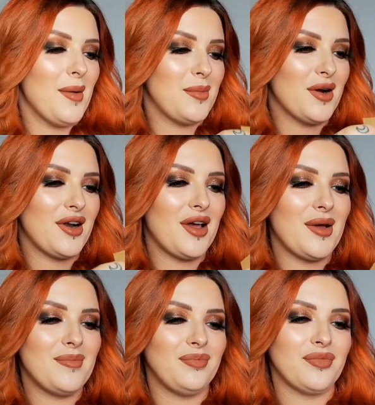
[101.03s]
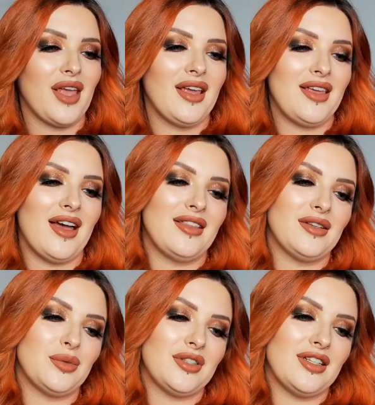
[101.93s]
But
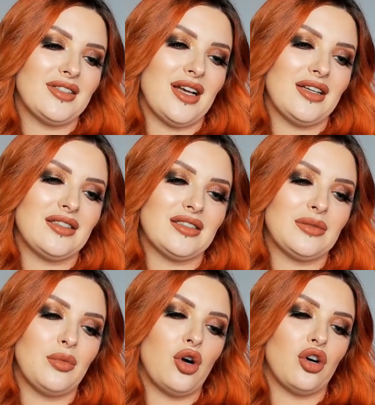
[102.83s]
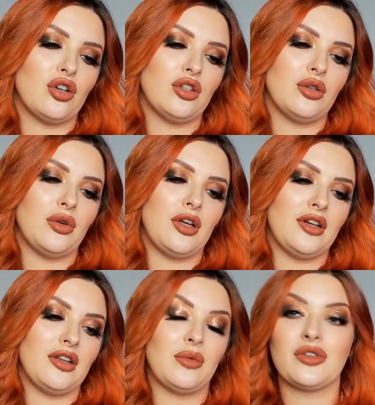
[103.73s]
this was in a size small
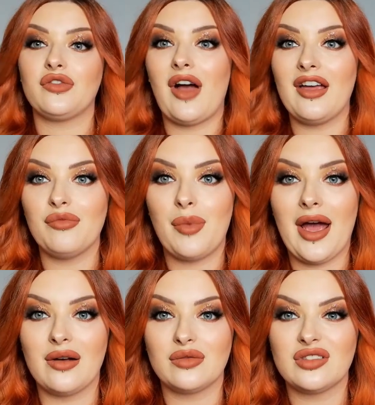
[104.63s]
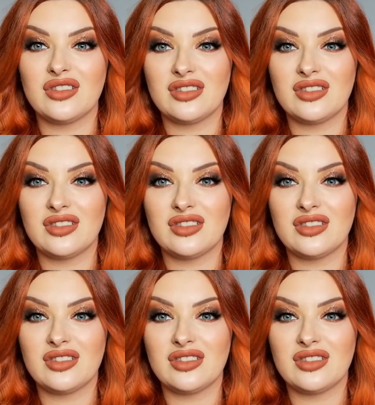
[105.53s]
and it was £5,